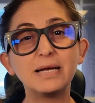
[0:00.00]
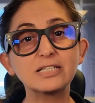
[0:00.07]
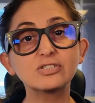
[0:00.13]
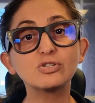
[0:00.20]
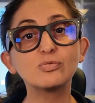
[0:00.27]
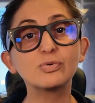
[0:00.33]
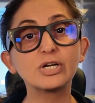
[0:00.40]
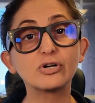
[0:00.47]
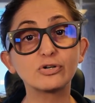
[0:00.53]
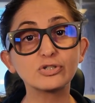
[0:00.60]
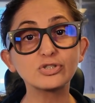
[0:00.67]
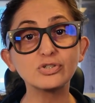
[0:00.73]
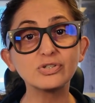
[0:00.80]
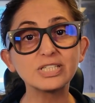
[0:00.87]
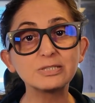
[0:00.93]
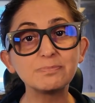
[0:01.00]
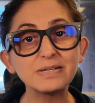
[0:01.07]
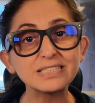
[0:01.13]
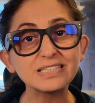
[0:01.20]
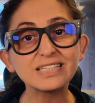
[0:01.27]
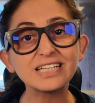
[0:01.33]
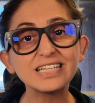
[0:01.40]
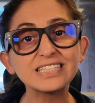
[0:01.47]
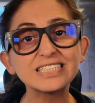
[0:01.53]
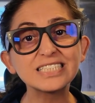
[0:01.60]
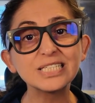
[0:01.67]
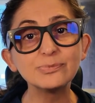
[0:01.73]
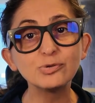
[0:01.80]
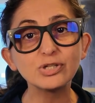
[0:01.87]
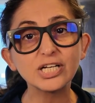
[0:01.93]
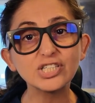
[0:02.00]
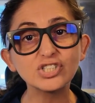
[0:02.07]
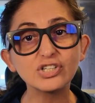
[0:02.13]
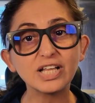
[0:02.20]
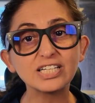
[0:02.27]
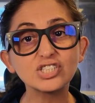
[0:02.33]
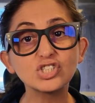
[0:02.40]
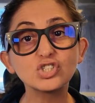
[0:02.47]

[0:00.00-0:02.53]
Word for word: Mental rehearsal is basically a simulation that